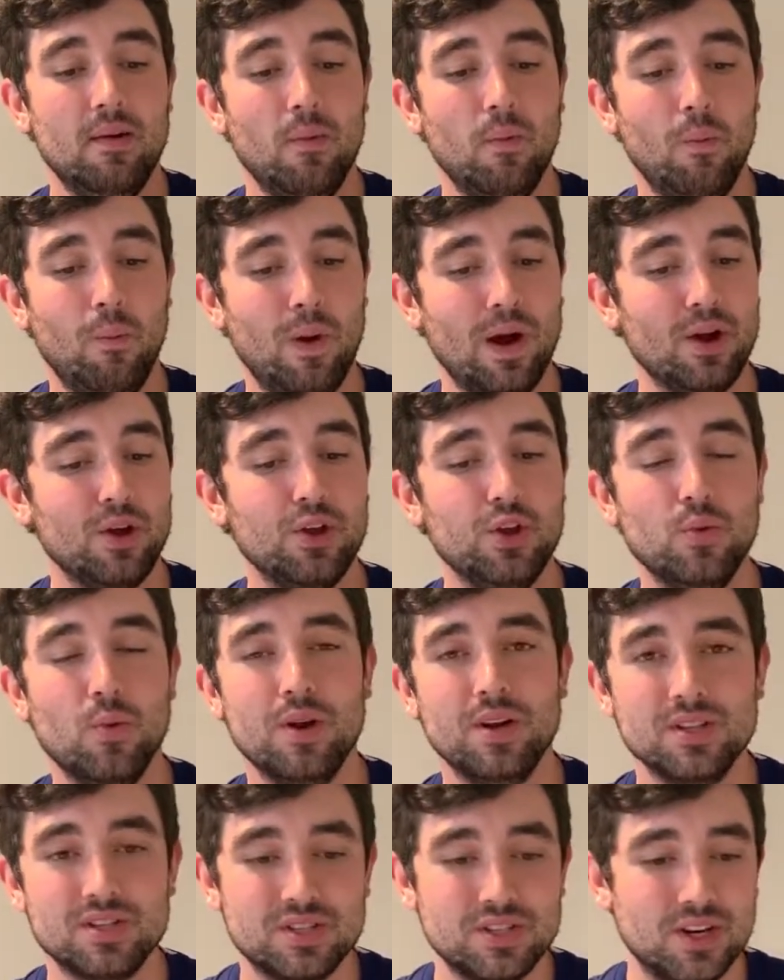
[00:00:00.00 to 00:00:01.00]
Where you
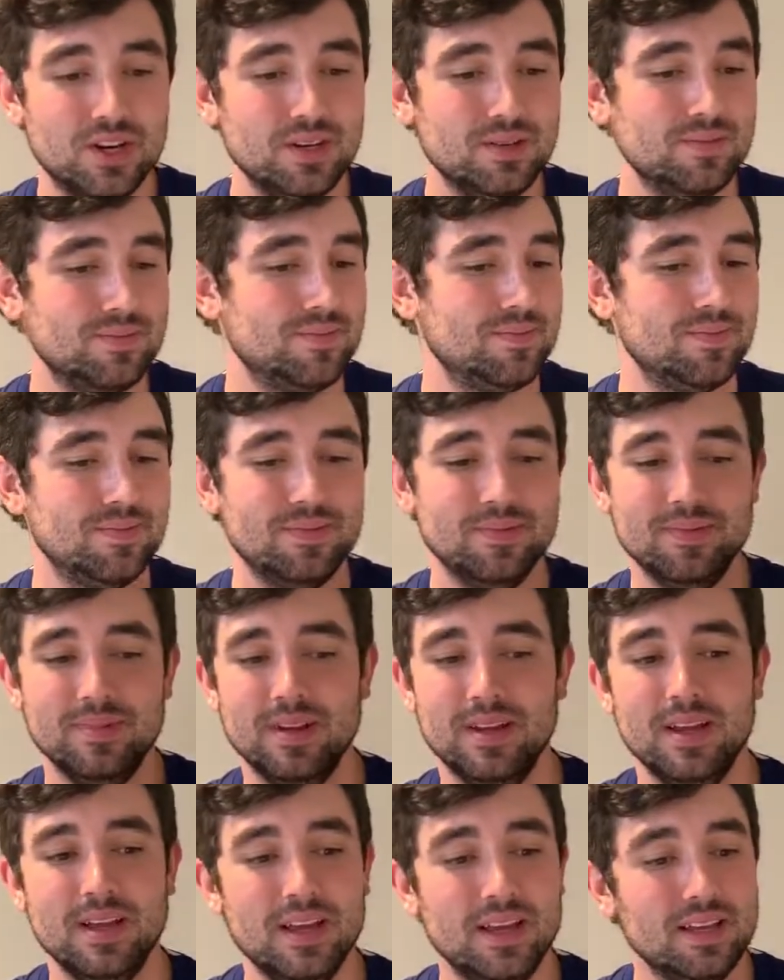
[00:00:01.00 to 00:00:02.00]
want to start
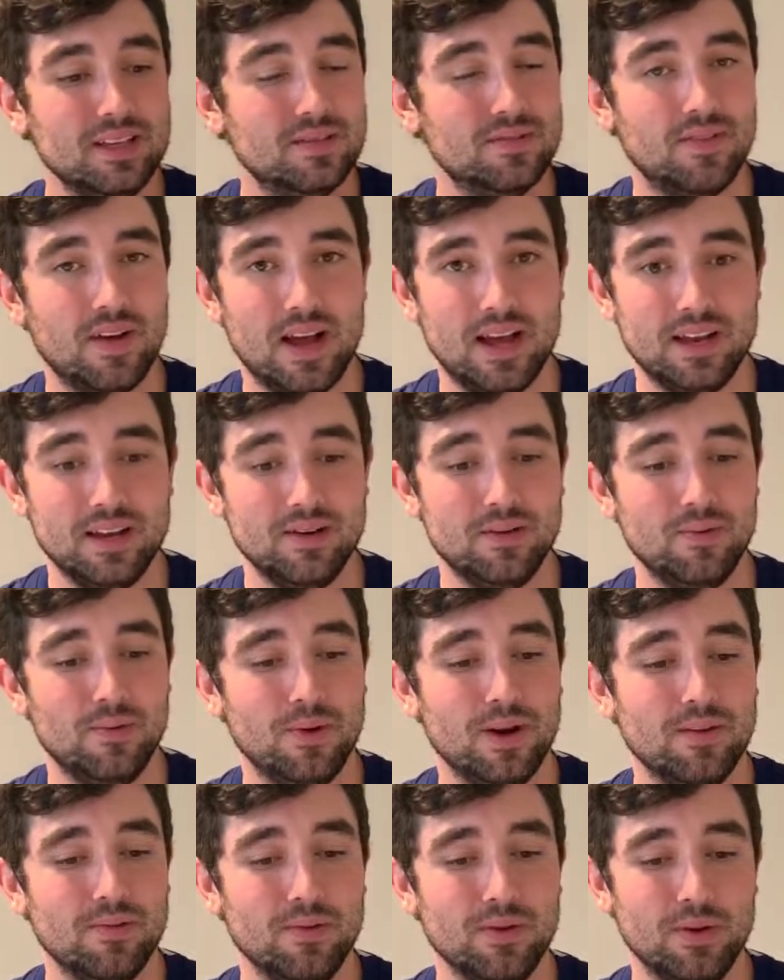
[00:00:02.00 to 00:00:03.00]
is fine
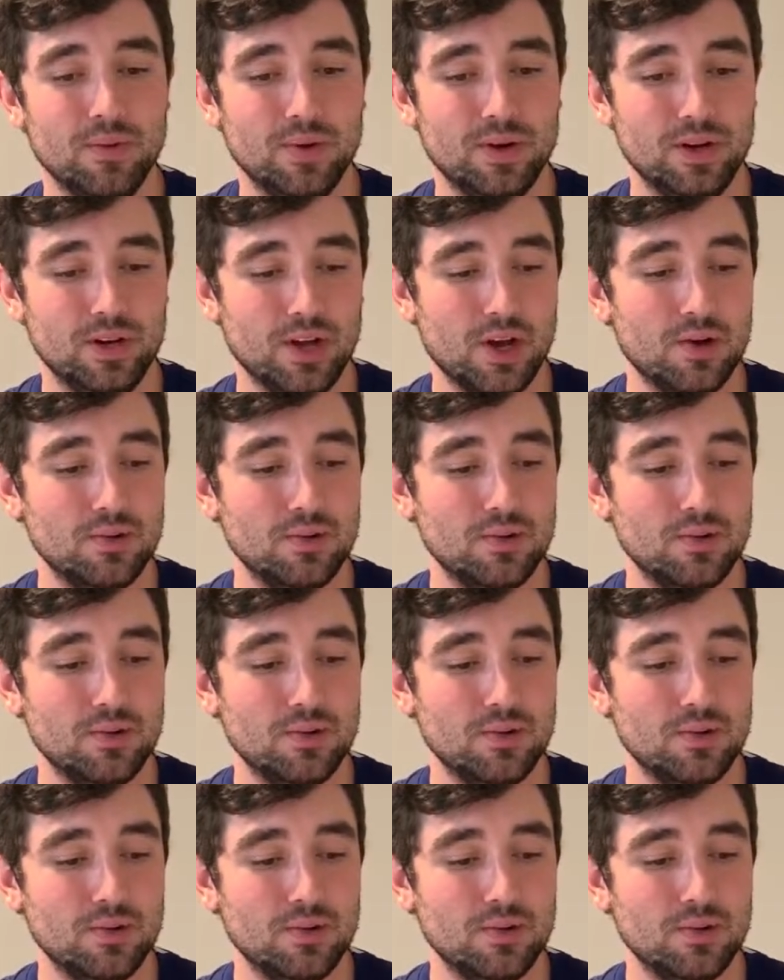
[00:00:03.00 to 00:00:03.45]
wherever you want to go.